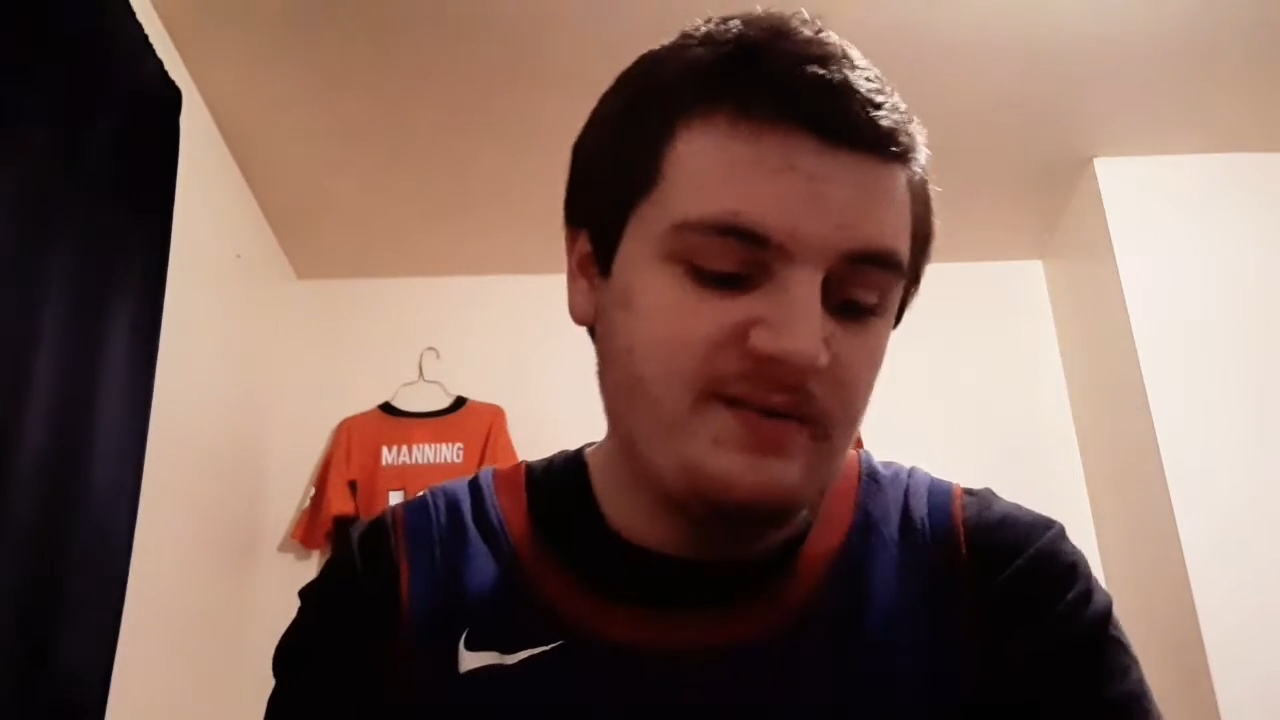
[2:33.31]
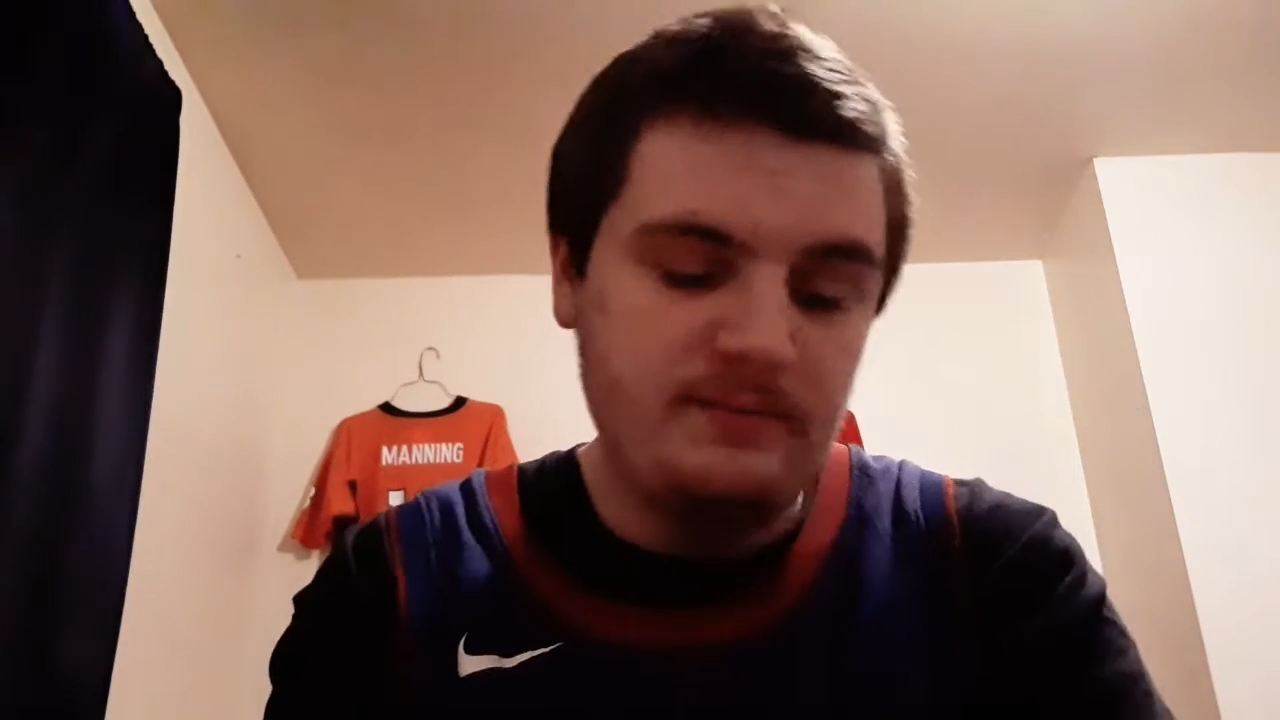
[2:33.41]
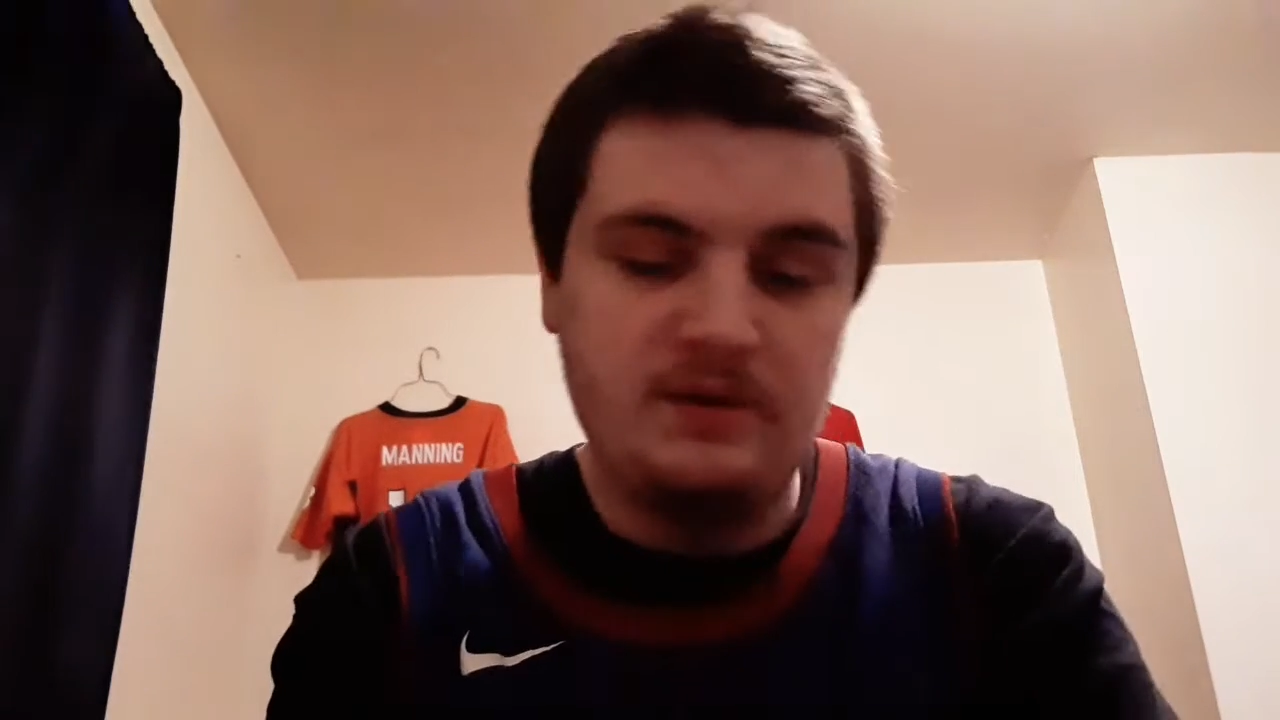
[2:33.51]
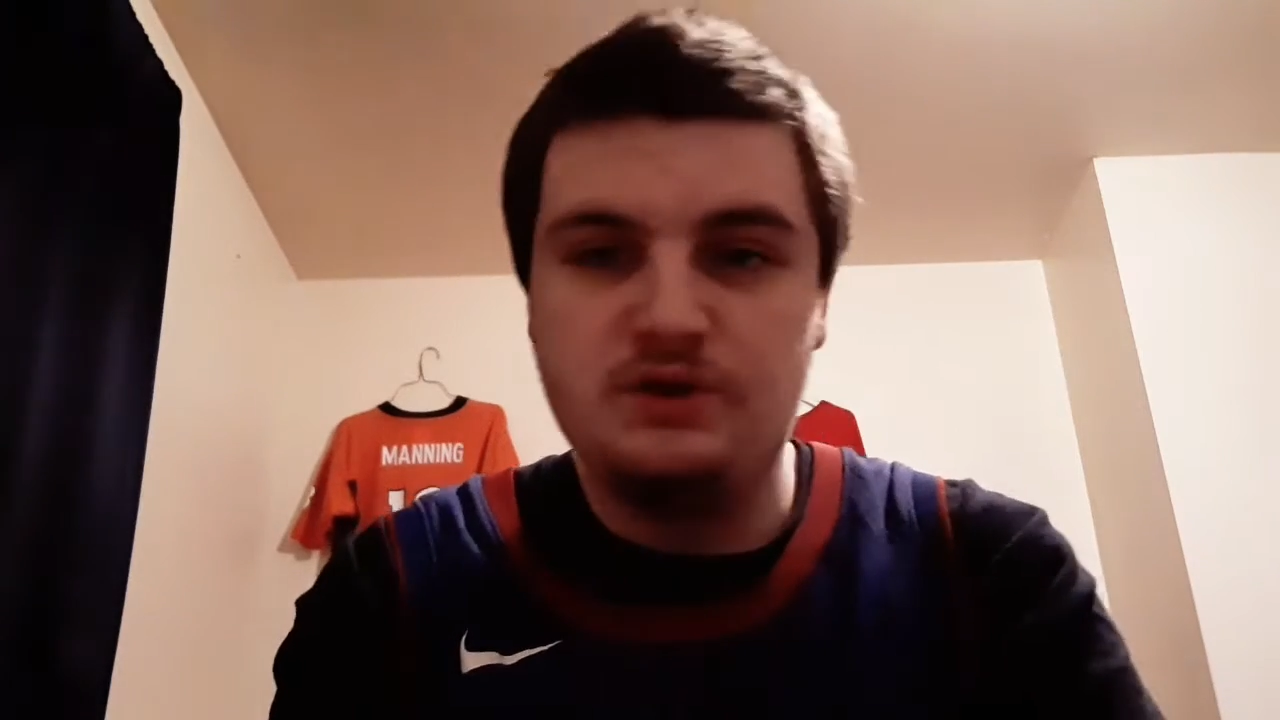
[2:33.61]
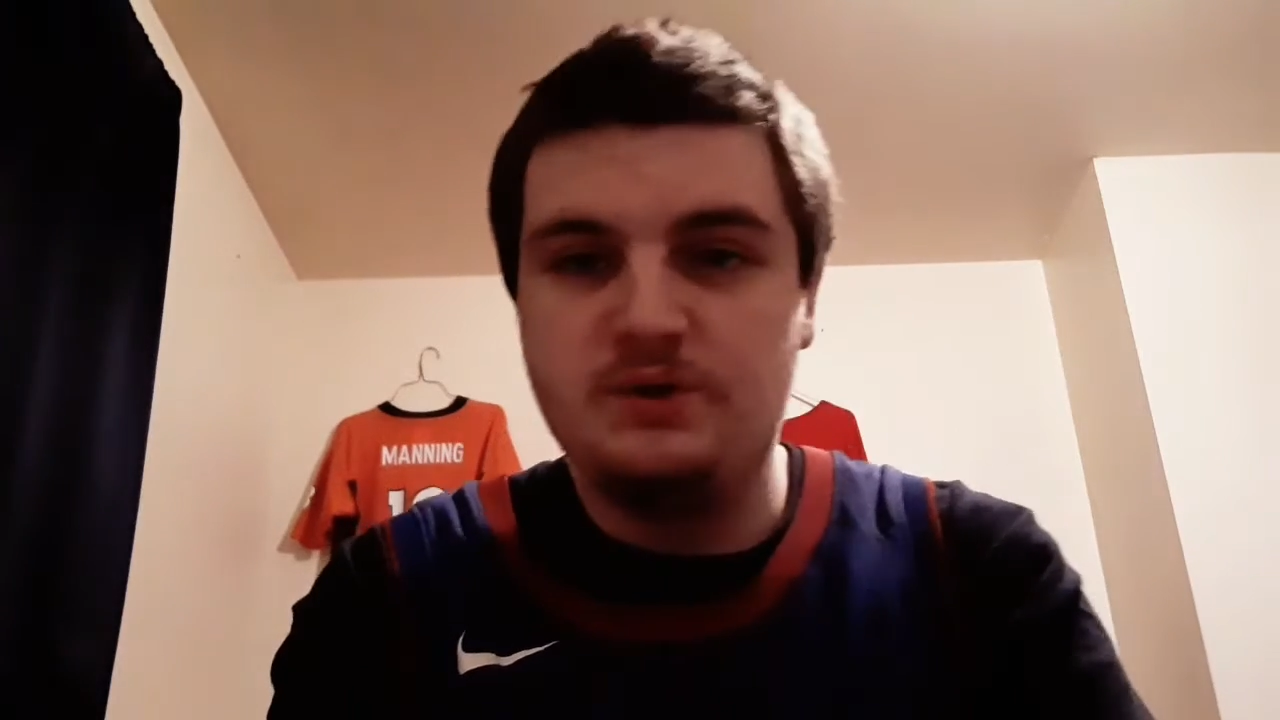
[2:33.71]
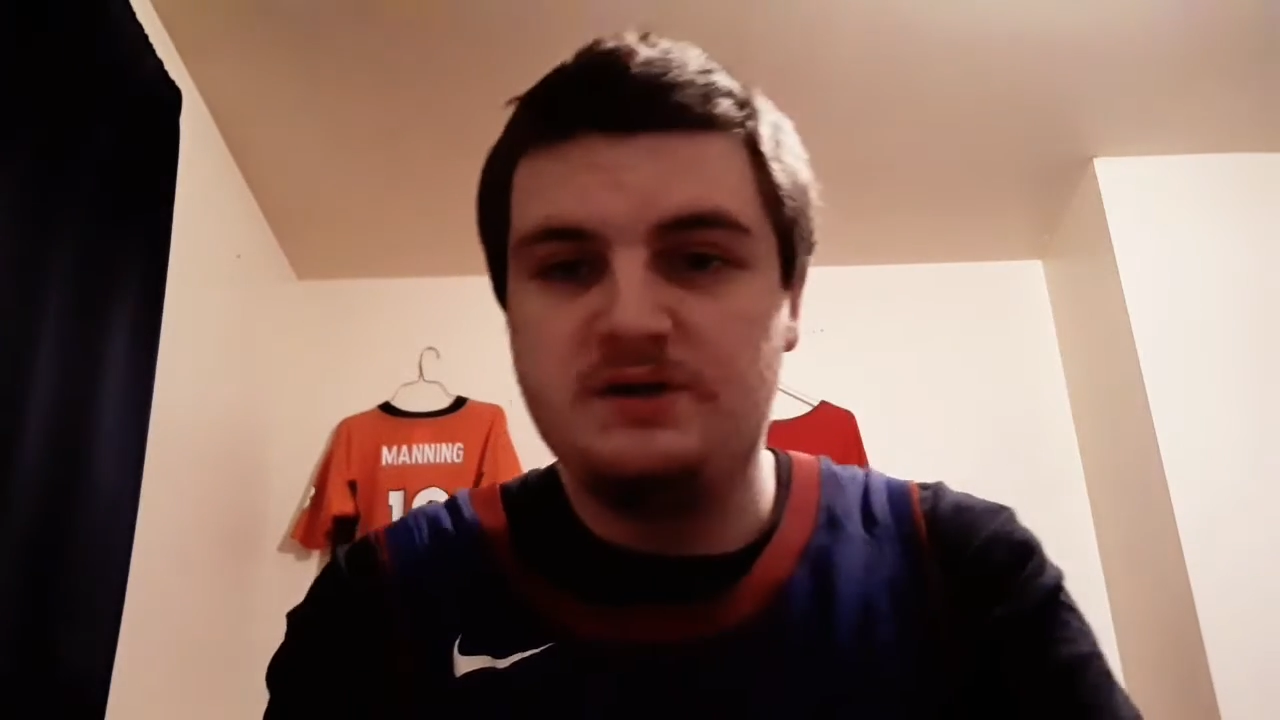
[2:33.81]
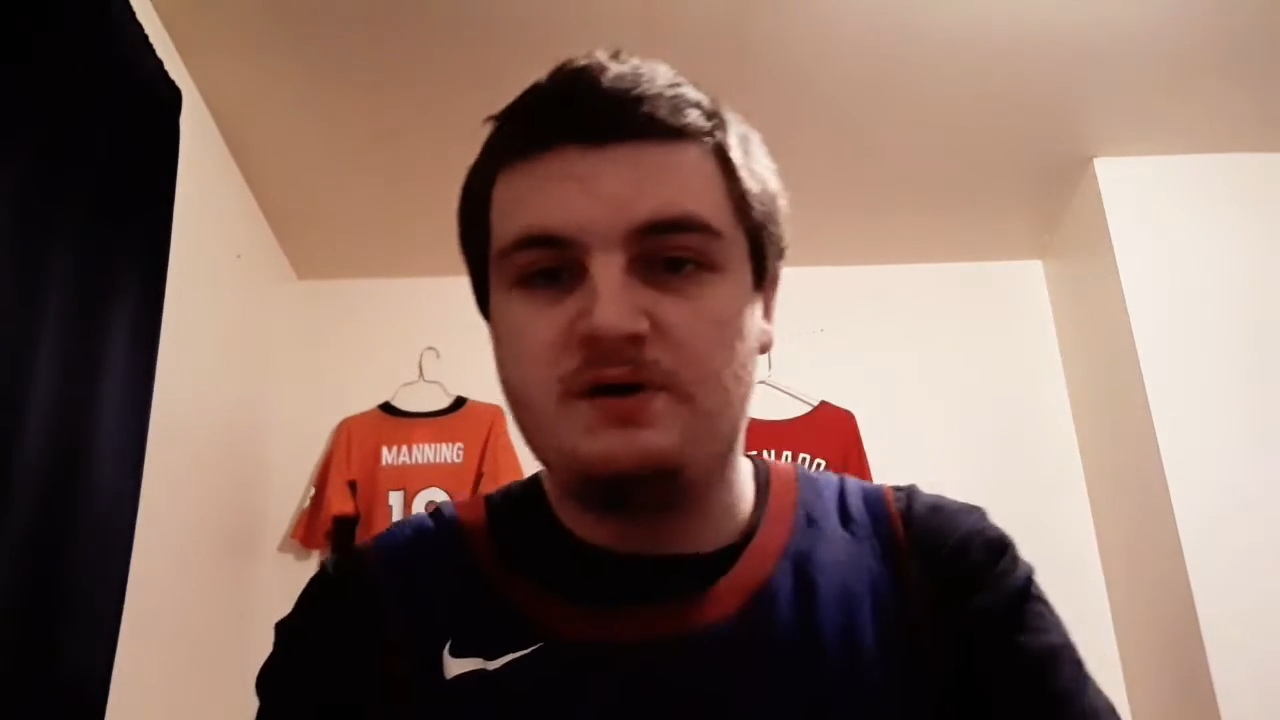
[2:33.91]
some injuries